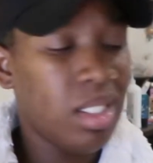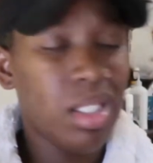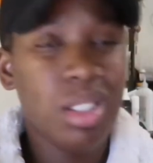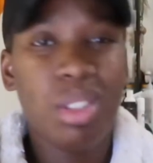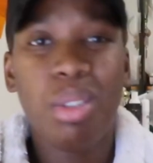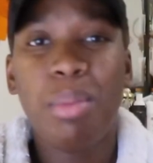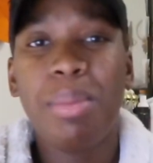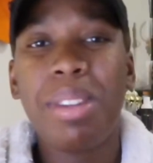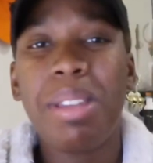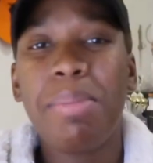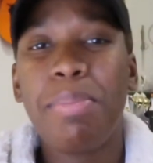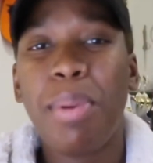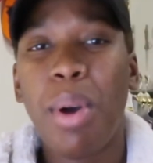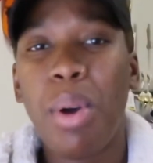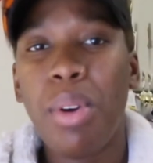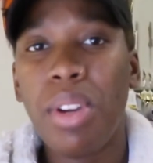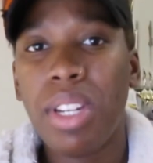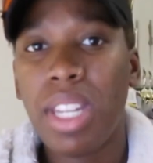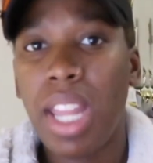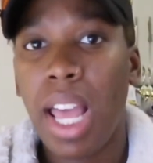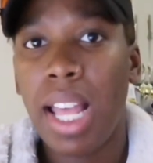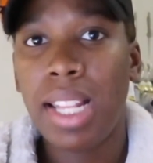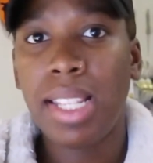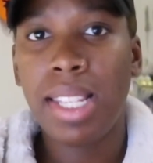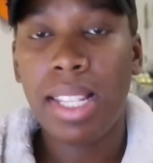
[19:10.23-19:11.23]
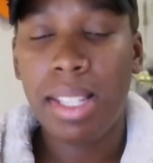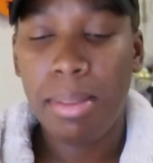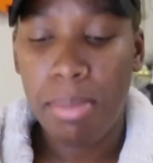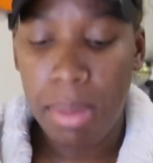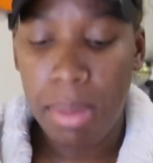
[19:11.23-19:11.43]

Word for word: so many polka dots is